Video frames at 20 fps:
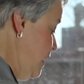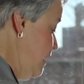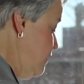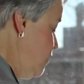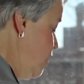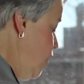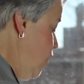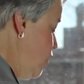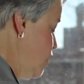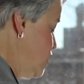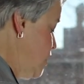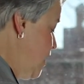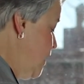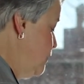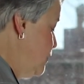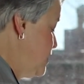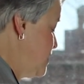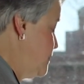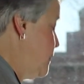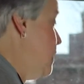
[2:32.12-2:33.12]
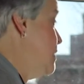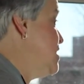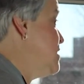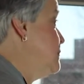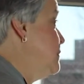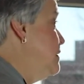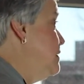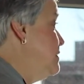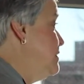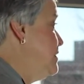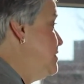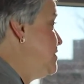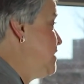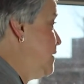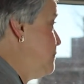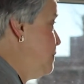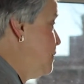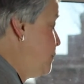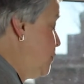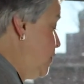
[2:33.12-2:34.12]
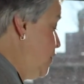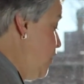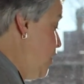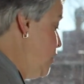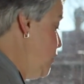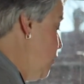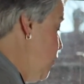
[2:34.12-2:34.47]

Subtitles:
mean that our job responsibilities can be put on